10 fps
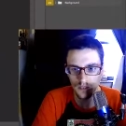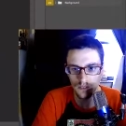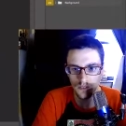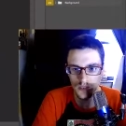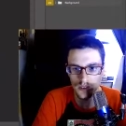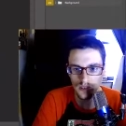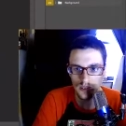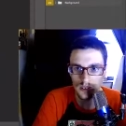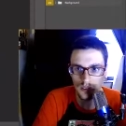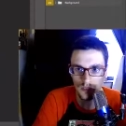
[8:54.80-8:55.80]
Press,
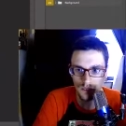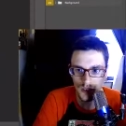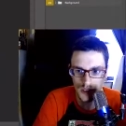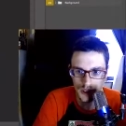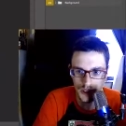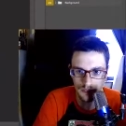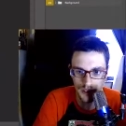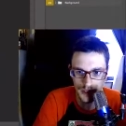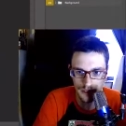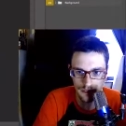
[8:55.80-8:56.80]
press the check mark to
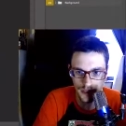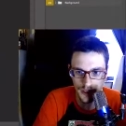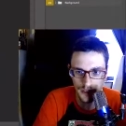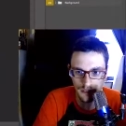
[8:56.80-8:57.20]
confirm.